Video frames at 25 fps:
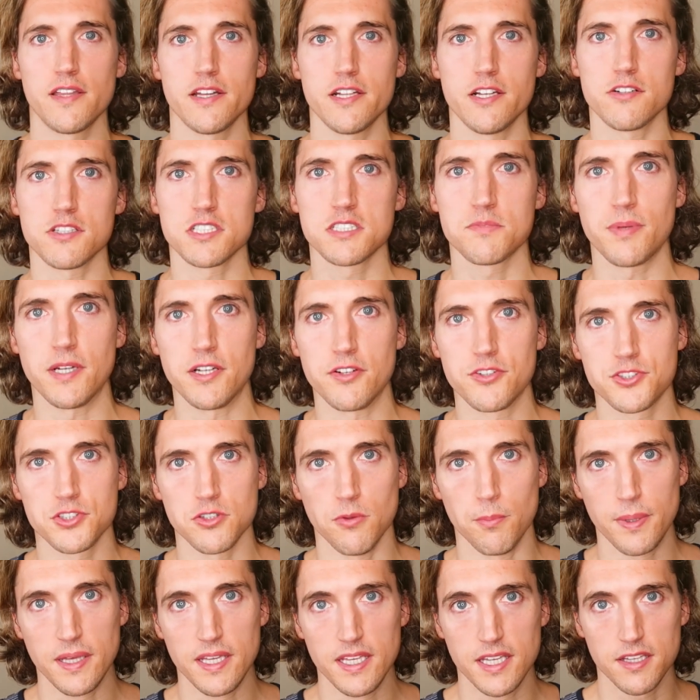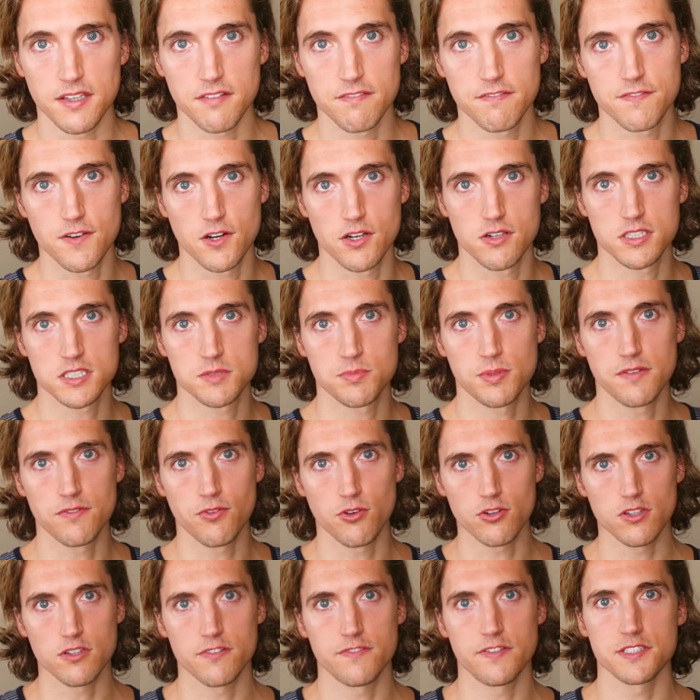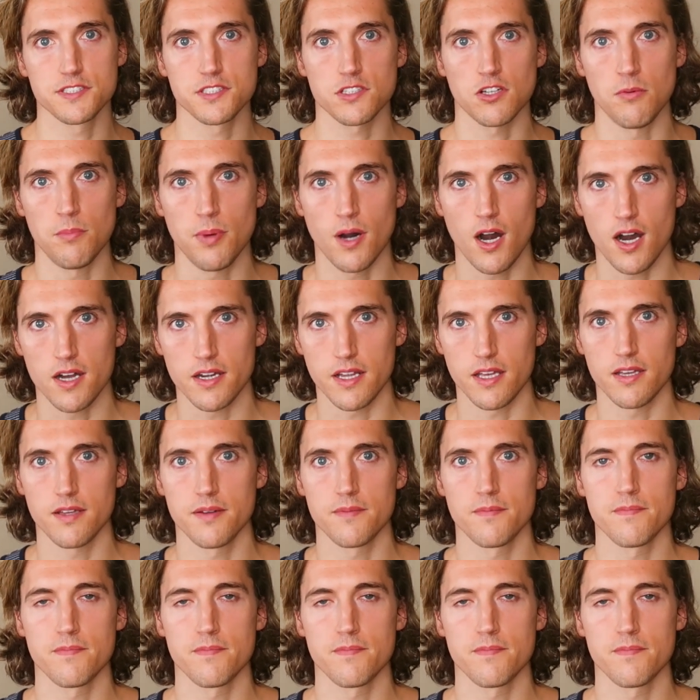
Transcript: that you're a spiritual being first before the physical body.